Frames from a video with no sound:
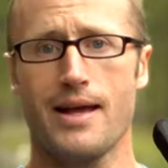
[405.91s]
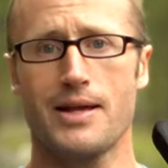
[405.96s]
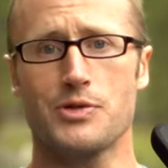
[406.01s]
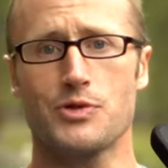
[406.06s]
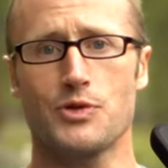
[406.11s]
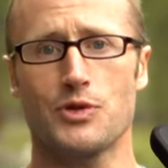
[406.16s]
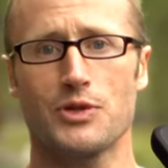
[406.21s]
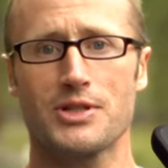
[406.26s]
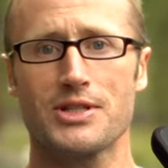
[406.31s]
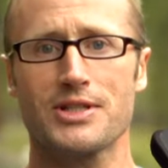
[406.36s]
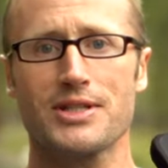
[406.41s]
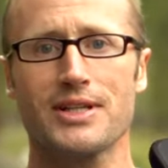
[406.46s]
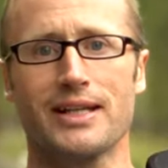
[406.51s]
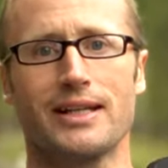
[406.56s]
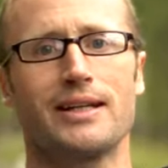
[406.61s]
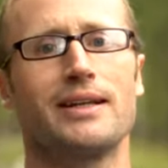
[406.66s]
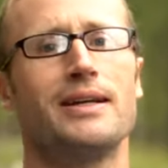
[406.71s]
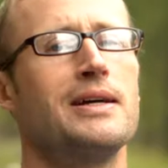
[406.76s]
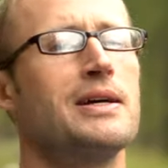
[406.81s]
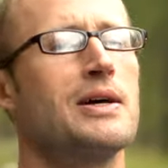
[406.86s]
as you can
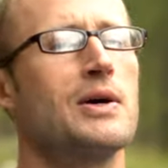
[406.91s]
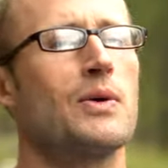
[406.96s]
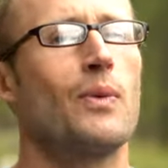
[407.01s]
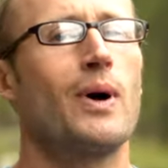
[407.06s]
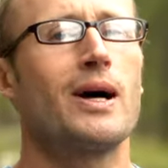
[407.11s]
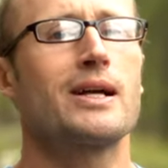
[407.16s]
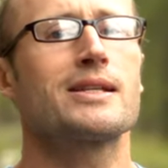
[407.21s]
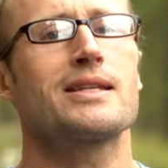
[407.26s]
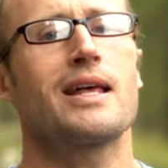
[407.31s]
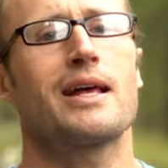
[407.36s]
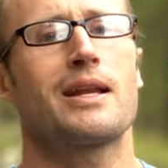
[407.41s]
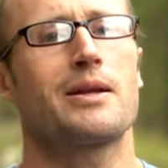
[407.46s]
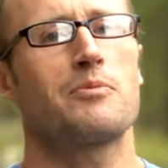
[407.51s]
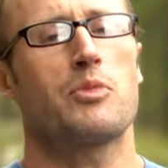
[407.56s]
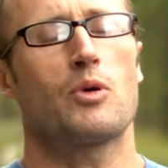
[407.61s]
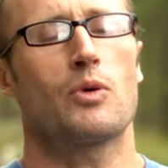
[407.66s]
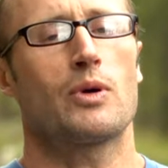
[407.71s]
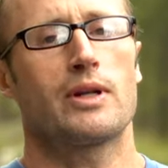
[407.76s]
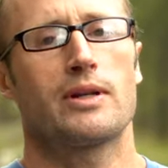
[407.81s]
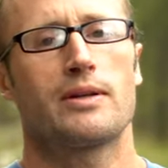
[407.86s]
see. Why is that
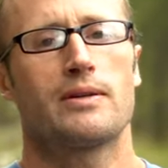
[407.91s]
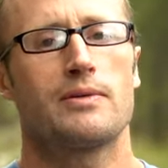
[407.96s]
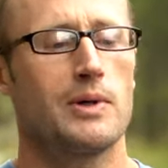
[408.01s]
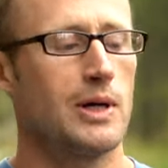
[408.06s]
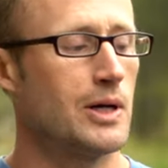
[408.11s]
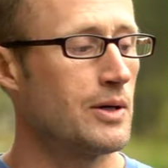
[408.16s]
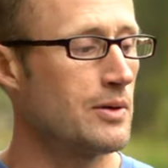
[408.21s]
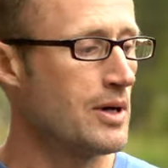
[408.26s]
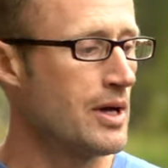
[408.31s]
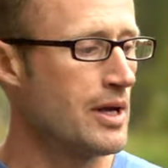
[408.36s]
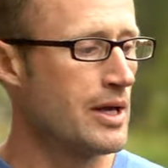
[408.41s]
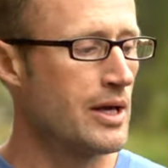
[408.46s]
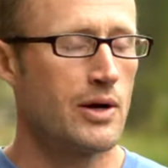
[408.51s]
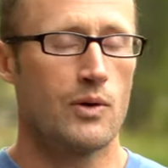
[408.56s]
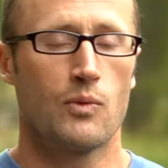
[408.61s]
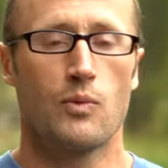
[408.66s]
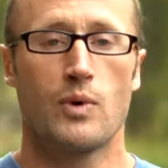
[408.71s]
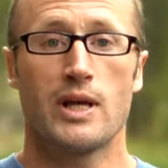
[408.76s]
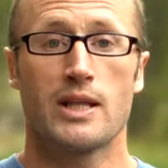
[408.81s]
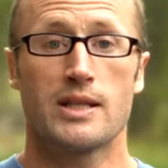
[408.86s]
important? Well,
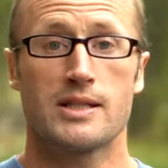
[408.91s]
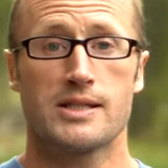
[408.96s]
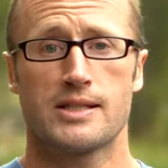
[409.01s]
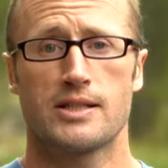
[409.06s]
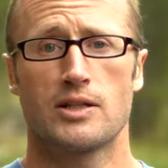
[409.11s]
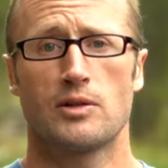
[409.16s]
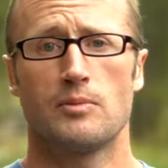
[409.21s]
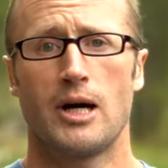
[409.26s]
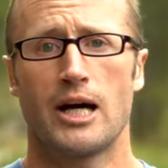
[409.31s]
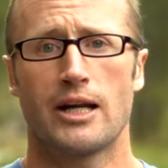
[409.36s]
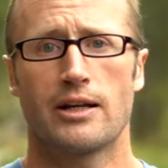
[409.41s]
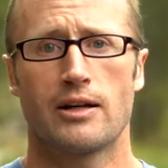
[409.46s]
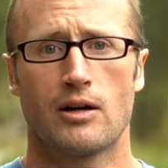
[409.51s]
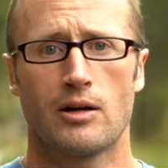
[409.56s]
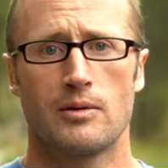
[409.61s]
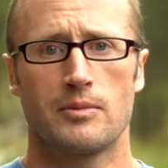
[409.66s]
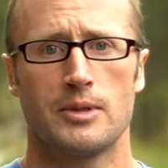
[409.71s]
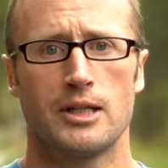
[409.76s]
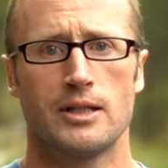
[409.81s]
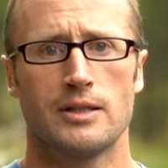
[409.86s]
with steel body
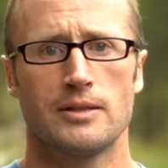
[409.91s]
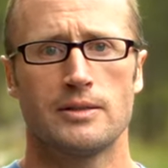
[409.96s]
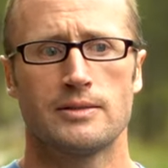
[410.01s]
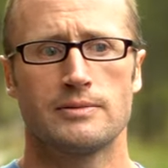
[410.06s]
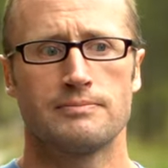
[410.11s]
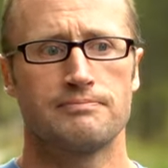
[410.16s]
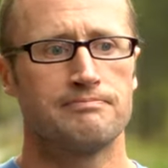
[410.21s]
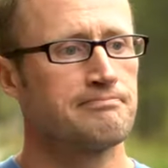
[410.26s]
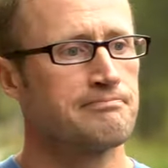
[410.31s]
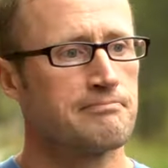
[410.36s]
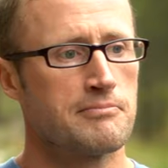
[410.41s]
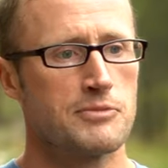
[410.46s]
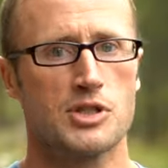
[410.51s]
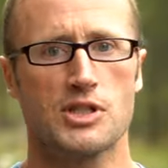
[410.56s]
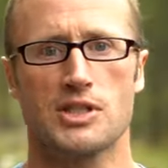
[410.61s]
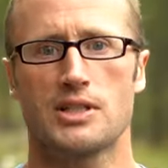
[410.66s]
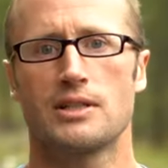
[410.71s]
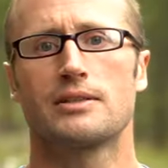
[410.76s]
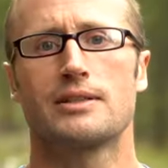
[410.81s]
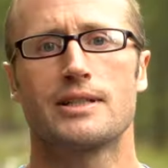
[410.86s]
armor,
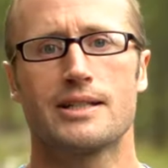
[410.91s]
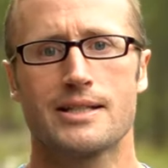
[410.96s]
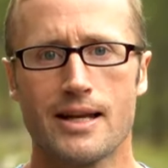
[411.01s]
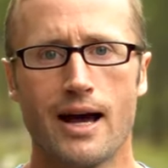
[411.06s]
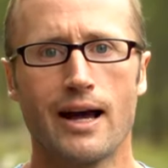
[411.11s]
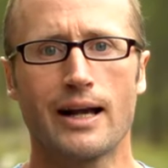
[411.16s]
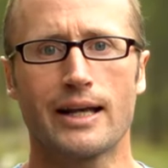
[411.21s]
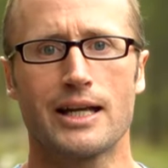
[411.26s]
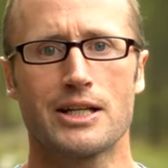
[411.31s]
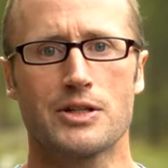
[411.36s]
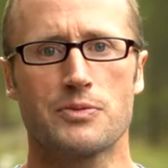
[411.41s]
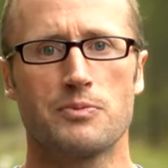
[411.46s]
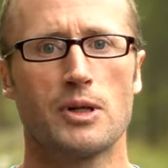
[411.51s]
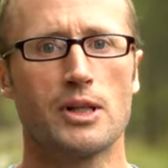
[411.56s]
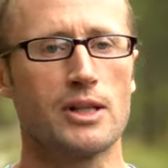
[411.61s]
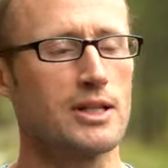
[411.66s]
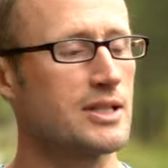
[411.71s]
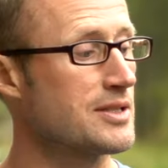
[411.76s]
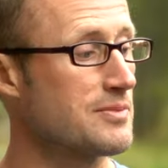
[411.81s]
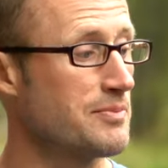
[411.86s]
steel does not catch
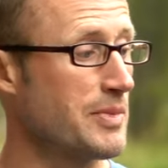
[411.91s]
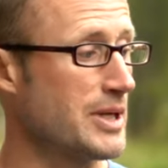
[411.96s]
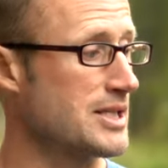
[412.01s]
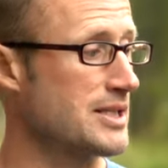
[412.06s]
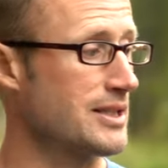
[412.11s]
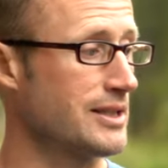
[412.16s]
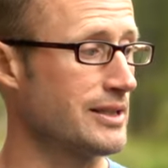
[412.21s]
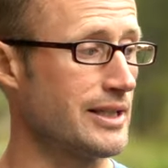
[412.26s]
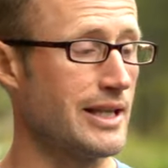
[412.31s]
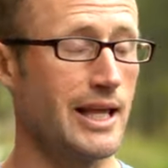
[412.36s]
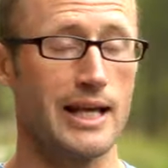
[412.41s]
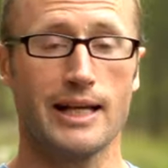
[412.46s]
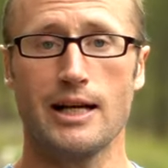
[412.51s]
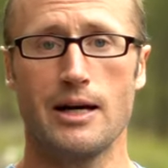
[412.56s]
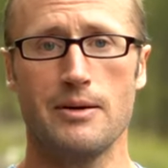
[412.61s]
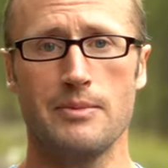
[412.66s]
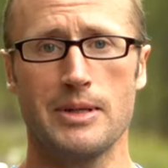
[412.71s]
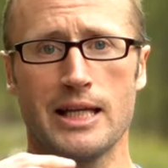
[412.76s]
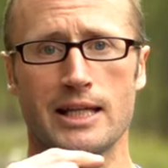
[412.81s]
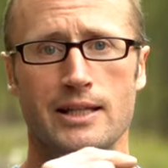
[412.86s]
bullets. Basically, they
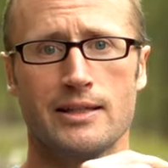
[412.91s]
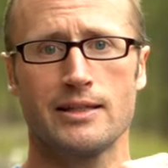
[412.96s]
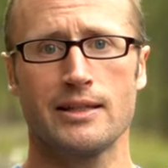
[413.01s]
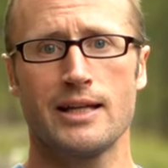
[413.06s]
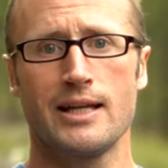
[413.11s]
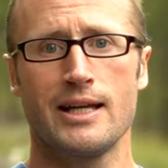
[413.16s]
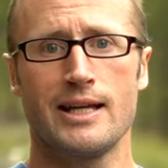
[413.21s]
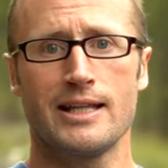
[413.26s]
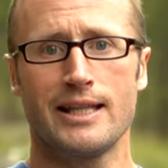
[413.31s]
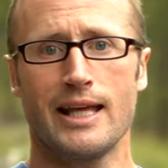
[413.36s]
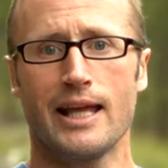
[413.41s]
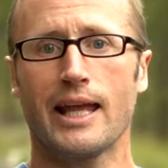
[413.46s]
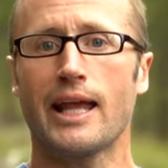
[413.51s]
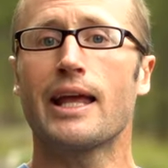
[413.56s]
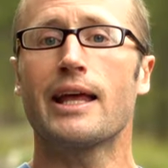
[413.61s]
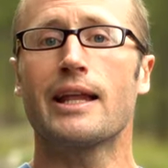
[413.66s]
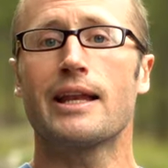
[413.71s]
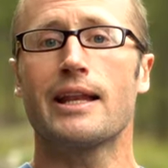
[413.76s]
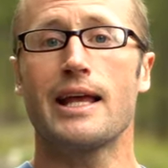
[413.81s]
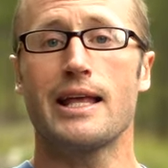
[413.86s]
come in, they
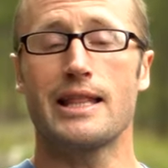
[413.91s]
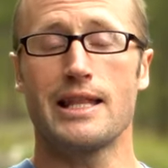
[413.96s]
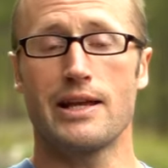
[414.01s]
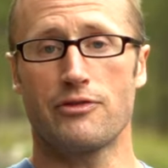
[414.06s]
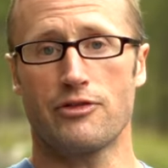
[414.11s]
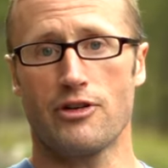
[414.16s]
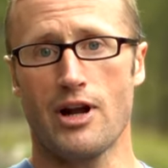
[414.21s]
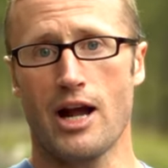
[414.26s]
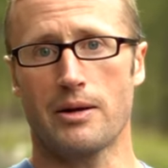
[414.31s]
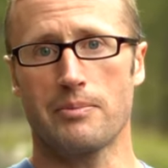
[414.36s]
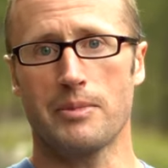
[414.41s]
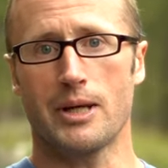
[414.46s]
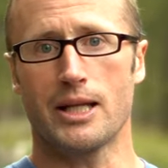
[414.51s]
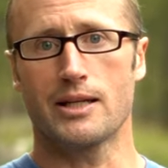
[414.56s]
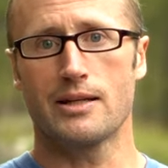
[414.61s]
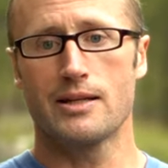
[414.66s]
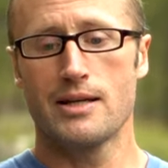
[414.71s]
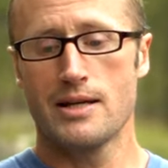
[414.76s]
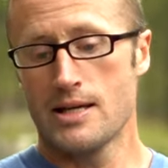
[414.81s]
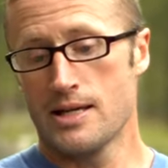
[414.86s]
hit, and they
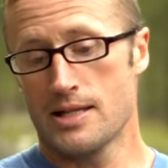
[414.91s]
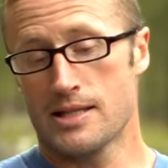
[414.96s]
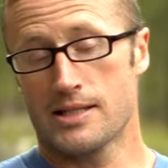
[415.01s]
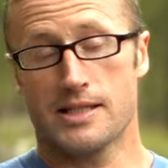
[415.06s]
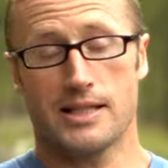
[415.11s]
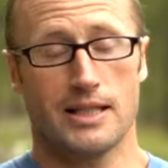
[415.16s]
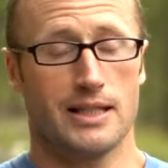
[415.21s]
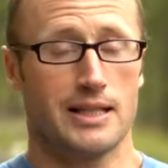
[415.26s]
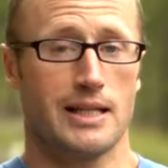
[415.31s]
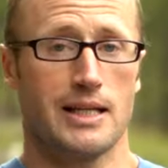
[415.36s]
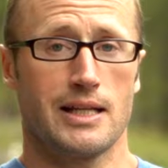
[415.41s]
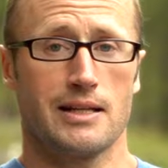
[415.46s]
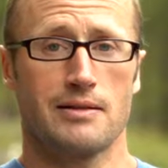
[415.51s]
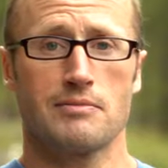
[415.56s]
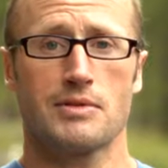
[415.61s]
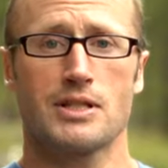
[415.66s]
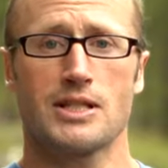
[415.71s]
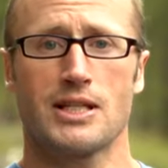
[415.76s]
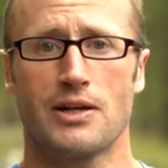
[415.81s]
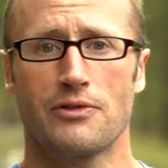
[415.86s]
fragment,
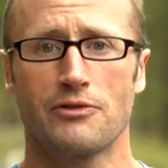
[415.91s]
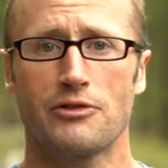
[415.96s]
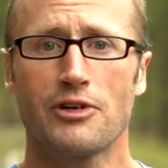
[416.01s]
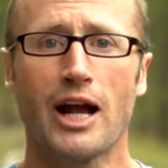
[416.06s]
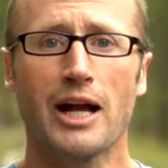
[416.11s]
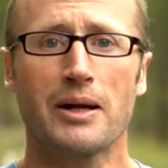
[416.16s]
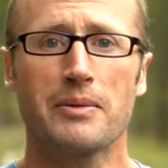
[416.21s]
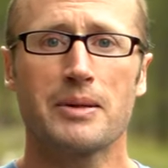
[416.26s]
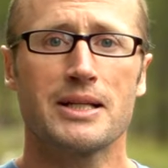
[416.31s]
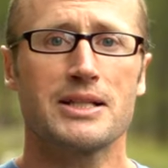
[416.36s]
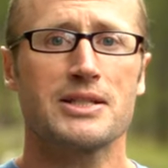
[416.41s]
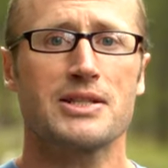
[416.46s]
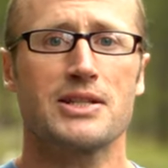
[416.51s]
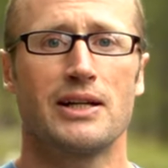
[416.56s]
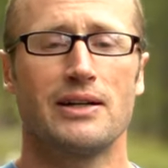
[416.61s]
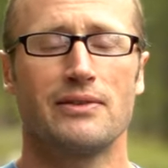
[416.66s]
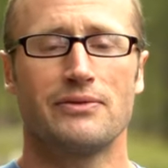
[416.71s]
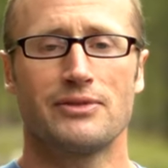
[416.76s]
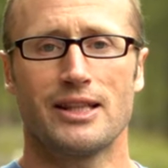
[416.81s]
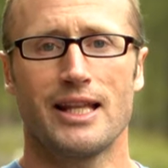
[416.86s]
sending said fragments
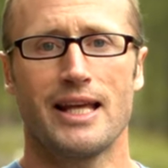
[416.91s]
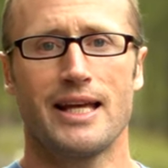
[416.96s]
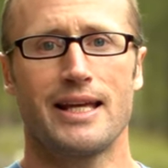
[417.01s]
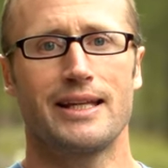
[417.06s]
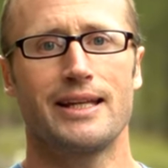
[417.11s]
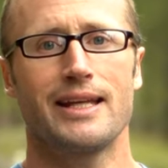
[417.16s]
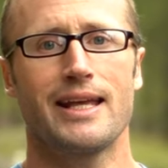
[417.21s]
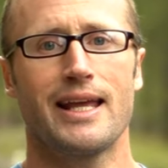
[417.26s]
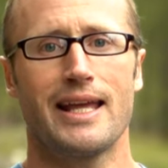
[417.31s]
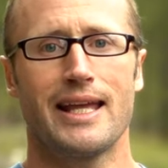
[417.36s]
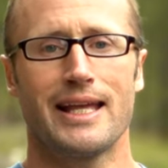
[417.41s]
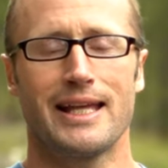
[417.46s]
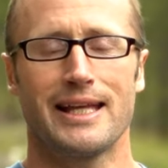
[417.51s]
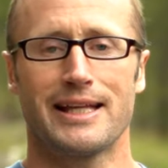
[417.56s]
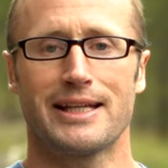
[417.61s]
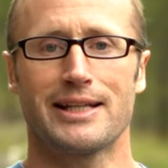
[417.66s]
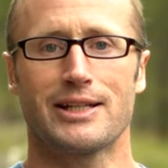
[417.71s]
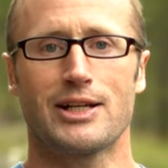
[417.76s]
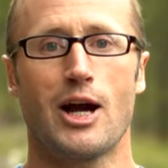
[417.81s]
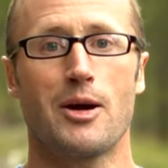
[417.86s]
of lead
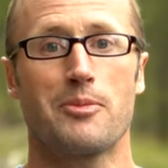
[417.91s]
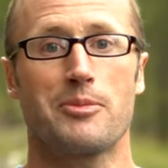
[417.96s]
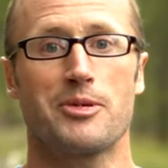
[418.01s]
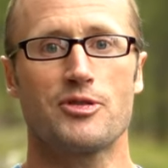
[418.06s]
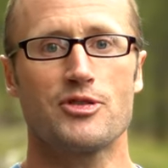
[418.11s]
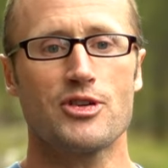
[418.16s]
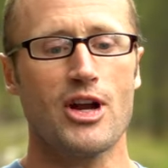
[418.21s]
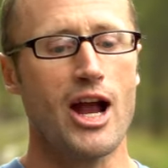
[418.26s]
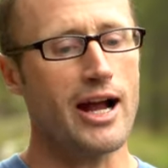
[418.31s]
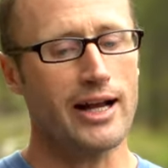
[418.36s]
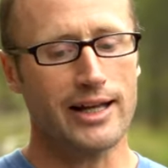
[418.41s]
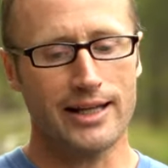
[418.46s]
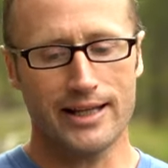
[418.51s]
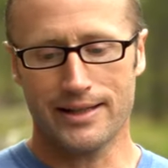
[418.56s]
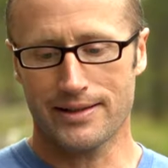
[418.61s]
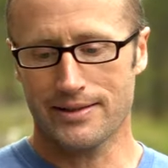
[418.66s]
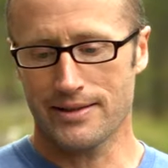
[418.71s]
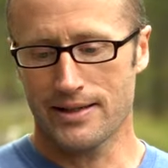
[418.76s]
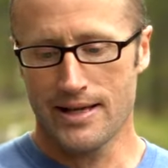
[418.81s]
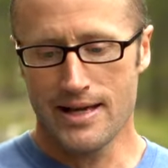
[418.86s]
and copper
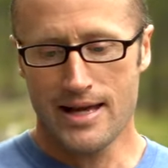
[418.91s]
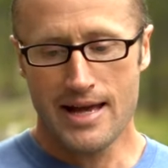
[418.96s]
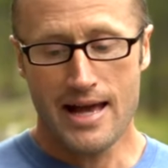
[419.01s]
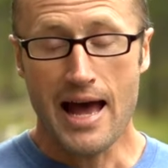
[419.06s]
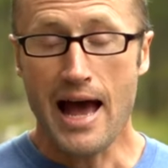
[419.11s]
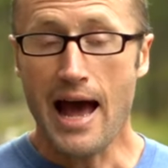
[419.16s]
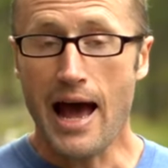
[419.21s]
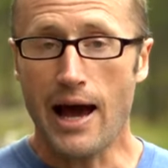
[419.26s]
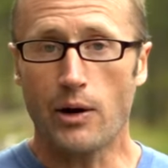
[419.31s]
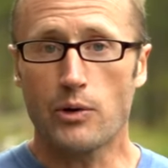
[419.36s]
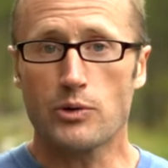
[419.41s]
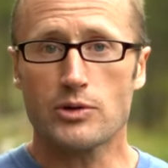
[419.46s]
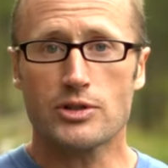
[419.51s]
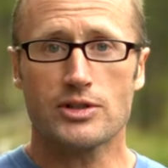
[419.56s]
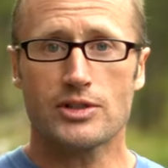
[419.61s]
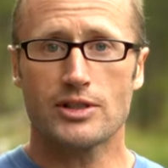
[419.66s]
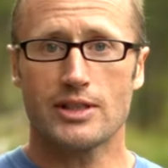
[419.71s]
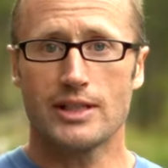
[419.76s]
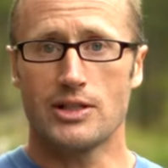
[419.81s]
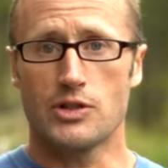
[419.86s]
jacket
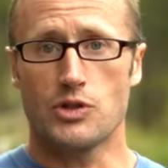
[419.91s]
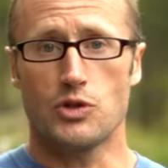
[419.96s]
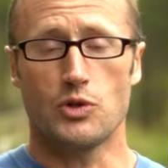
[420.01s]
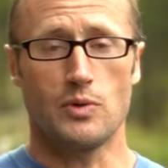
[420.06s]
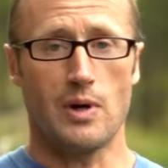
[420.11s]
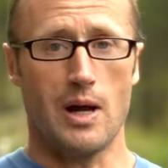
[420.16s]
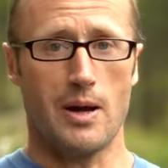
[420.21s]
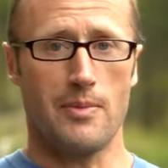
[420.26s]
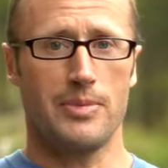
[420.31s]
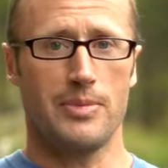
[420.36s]
out into